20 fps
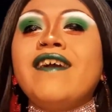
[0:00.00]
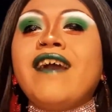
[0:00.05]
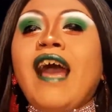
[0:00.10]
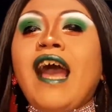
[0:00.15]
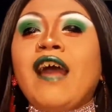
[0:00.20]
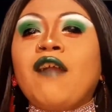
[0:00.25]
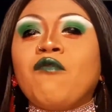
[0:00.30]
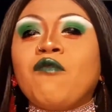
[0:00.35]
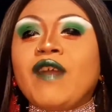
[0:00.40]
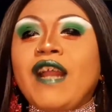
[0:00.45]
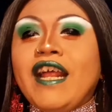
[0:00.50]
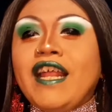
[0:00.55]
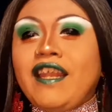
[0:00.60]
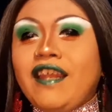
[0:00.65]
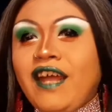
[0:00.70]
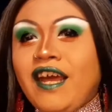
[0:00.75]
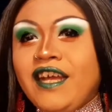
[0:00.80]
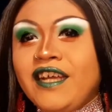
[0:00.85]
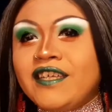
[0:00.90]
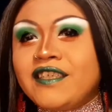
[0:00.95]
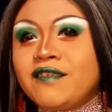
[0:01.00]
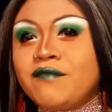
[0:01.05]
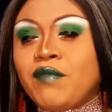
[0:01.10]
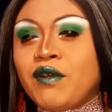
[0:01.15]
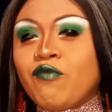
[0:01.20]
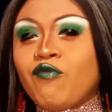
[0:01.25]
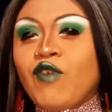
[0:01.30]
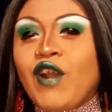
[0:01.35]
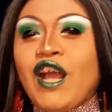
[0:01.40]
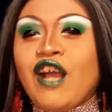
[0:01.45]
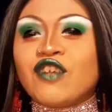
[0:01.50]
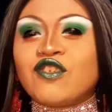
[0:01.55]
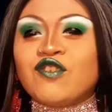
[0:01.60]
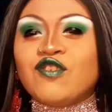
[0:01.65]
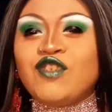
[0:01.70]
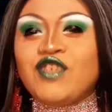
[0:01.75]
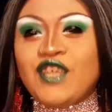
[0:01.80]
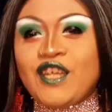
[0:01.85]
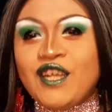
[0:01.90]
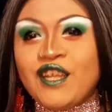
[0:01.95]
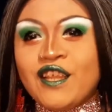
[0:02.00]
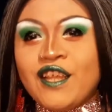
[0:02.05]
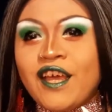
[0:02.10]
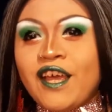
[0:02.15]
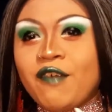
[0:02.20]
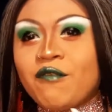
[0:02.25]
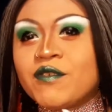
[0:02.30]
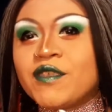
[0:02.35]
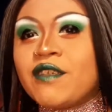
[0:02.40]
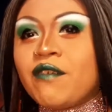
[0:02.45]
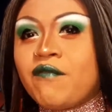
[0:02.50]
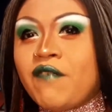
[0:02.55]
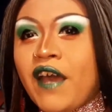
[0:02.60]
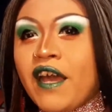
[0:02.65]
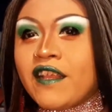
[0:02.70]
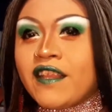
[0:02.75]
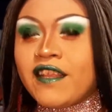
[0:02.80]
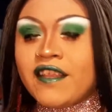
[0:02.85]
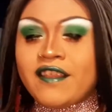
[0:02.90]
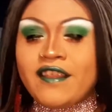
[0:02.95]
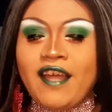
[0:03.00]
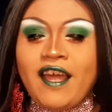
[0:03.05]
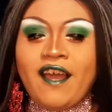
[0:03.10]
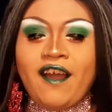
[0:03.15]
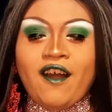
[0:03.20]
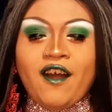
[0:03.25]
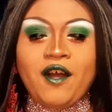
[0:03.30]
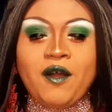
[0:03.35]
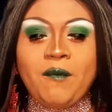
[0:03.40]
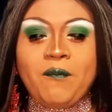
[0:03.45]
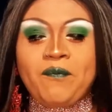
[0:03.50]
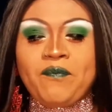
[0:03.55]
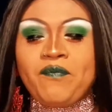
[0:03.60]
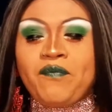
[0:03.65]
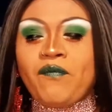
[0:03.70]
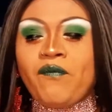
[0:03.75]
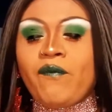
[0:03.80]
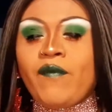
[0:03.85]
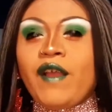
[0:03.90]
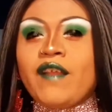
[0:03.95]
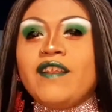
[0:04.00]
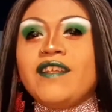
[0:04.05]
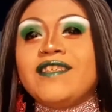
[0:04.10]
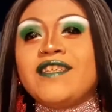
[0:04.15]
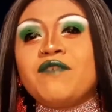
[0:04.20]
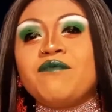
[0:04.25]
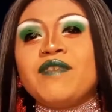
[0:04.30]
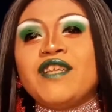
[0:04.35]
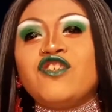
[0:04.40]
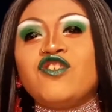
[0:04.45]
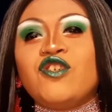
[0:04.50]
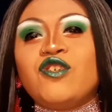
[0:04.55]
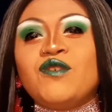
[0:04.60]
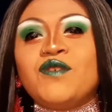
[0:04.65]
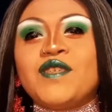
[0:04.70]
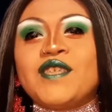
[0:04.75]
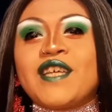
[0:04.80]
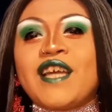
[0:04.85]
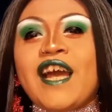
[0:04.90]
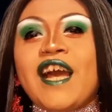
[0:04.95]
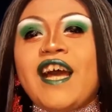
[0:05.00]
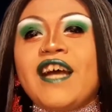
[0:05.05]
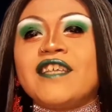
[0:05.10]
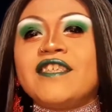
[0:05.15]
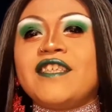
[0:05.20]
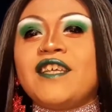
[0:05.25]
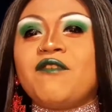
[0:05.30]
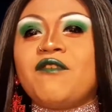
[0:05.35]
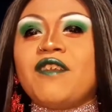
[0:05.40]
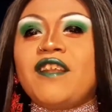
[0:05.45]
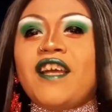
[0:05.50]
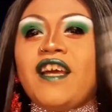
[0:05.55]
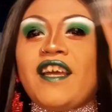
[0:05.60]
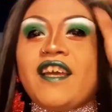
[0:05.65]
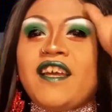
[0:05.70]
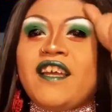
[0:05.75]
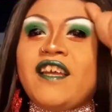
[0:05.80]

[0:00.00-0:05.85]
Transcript: And what I liked, but what I also didn't like, was the fact that they didn't really introduce the cast. They were like,